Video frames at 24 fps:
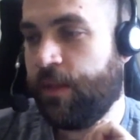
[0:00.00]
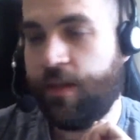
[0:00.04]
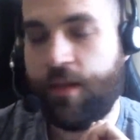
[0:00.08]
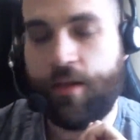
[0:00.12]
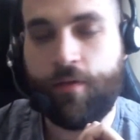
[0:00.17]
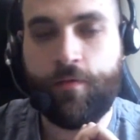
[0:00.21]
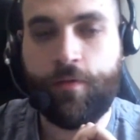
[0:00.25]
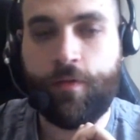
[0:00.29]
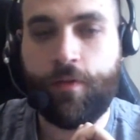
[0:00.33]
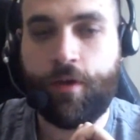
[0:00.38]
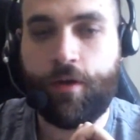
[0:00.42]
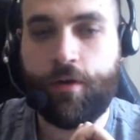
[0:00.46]

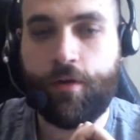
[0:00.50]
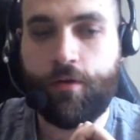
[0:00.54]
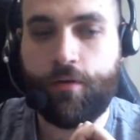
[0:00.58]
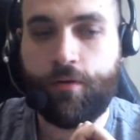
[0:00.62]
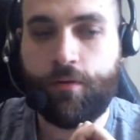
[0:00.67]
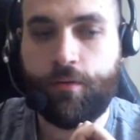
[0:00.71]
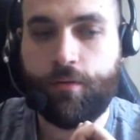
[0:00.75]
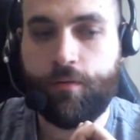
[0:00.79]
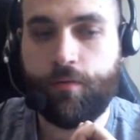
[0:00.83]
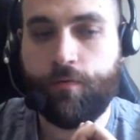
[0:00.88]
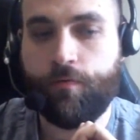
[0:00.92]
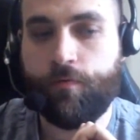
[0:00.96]
even
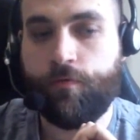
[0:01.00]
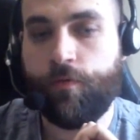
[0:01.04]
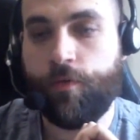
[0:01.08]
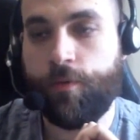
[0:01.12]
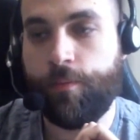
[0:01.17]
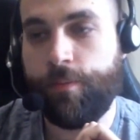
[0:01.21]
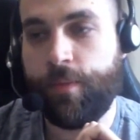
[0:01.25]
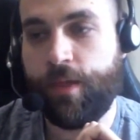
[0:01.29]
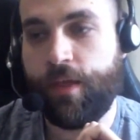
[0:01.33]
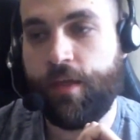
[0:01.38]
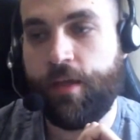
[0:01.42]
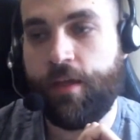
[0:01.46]
though
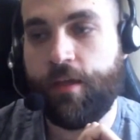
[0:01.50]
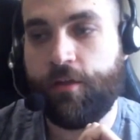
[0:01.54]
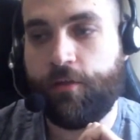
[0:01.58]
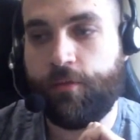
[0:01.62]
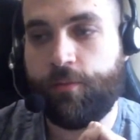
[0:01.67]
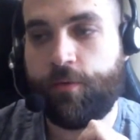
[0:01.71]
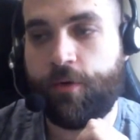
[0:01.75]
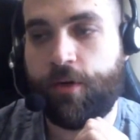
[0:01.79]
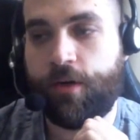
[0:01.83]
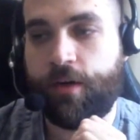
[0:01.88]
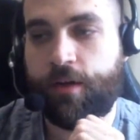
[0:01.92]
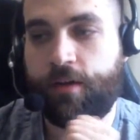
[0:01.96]
for me it's
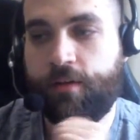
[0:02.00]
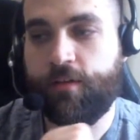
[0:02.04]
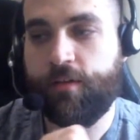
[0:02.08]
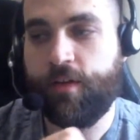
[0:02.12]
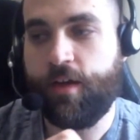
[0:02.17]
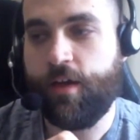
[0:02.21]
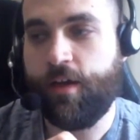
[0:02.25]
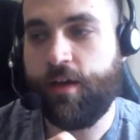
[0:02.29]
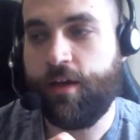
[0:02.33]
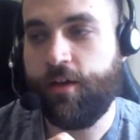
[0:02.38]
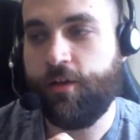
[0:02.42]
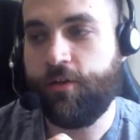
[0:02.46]
pretty
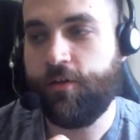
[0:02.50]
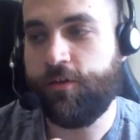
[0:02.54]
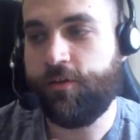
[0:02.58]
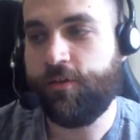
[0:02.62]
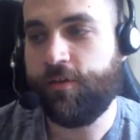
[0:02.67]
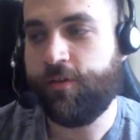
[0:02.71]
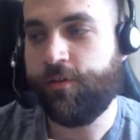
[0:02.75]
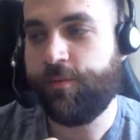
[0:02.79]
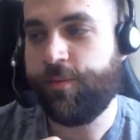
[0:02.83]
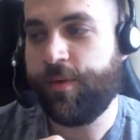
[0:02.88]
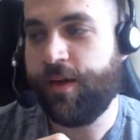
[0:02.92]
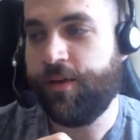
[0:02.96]
exciting because
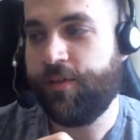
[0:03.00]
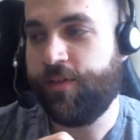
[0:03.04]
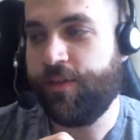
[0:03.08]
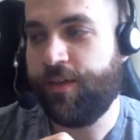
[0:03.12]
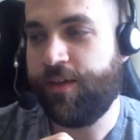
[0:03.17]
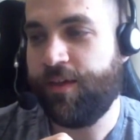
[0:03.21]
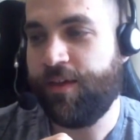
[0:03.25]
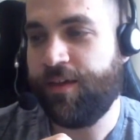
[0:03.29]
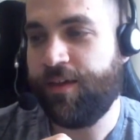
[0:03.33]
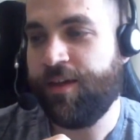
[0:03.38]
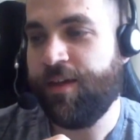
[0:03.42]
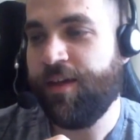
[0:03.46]
it's my
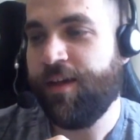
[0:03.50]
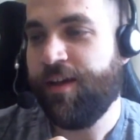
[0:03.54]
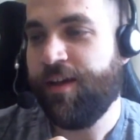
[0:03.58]
thing.